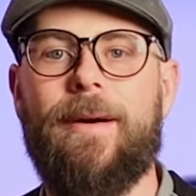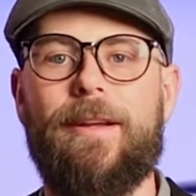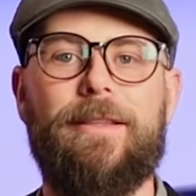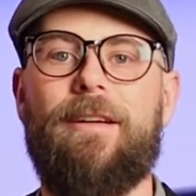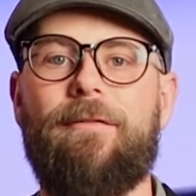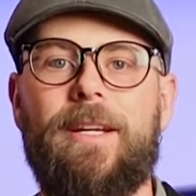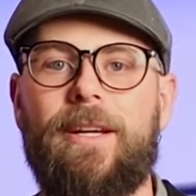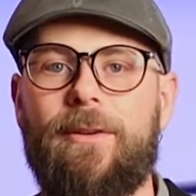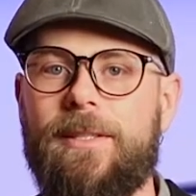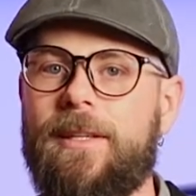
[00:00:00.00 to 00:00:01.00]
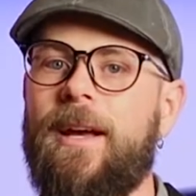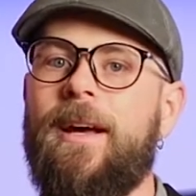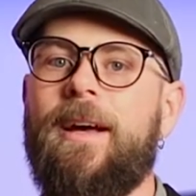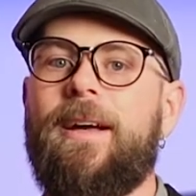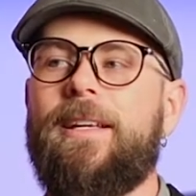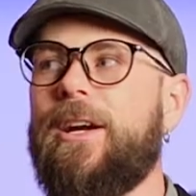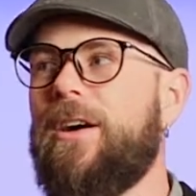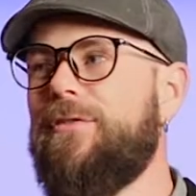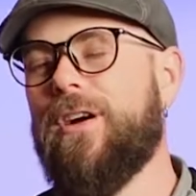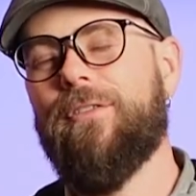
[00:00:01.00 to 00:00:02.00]
about in that video is, you know,
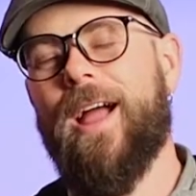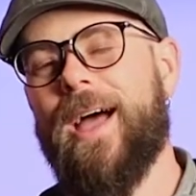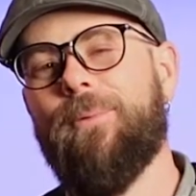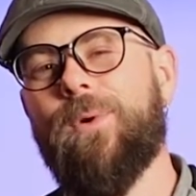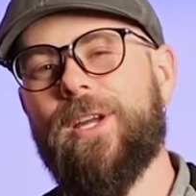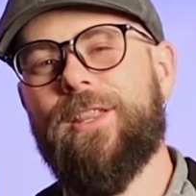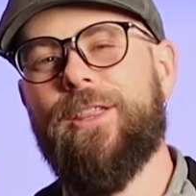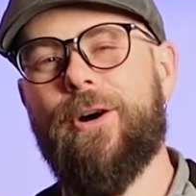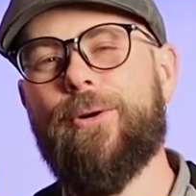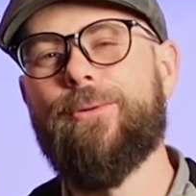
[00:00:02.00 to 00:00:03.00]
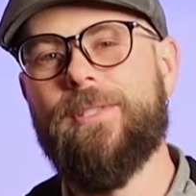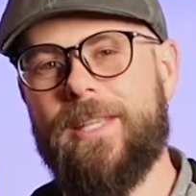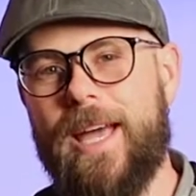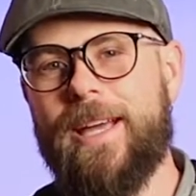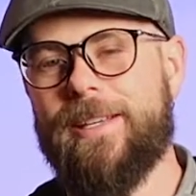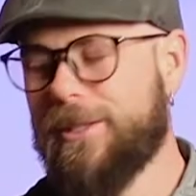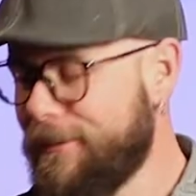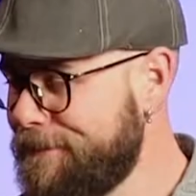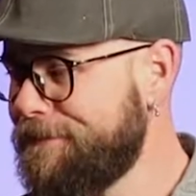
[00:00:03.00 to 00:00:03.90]
have you ever had one of those days?